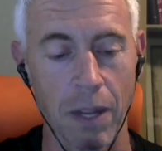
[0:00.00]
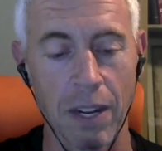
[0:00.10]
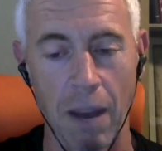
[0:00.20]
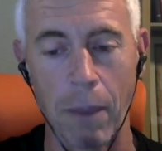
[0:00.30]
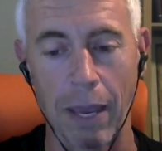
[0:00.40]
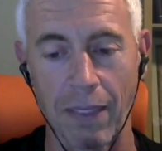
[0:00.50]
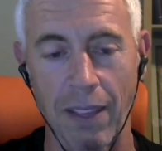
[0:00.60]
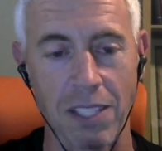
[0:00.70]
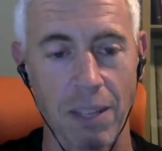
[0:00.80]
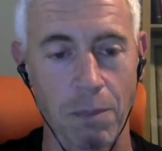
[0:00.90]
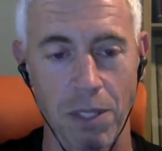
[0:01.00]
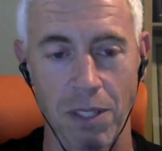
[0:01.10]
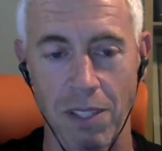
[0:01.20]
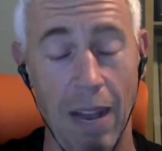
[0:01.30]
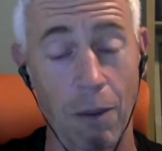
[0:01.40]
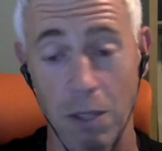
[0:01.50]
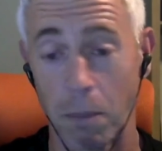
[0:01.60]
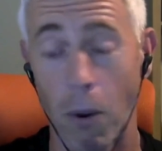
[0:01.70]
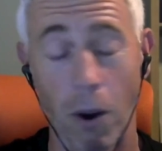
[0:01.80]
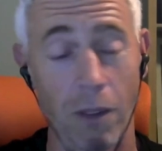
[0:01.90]
not making the assumptions. I was a
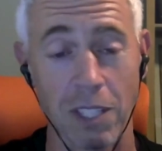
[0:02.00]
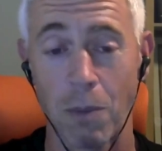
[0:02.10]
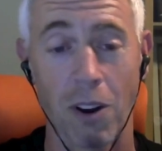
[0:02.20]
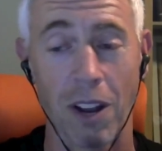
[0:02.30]
part of a small